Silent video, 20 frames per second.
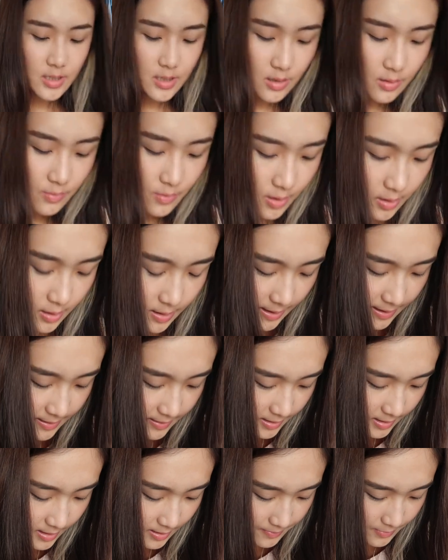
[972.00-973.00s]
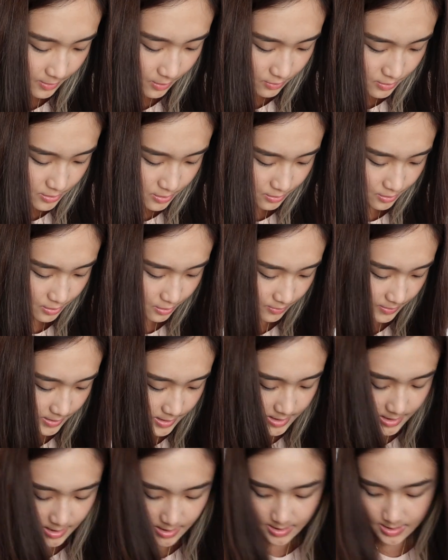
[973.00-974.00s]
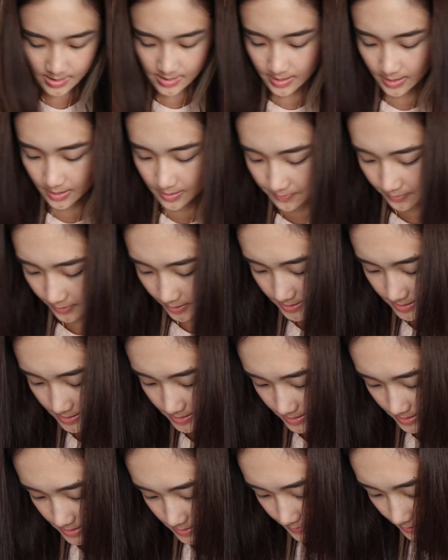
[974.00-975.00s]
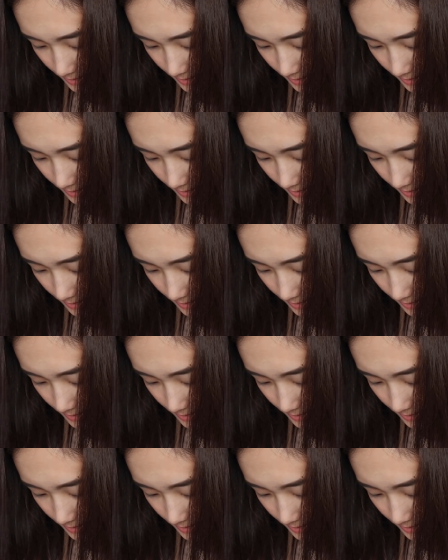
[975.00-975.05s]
you know what, I think I'm also going to say goodbye to this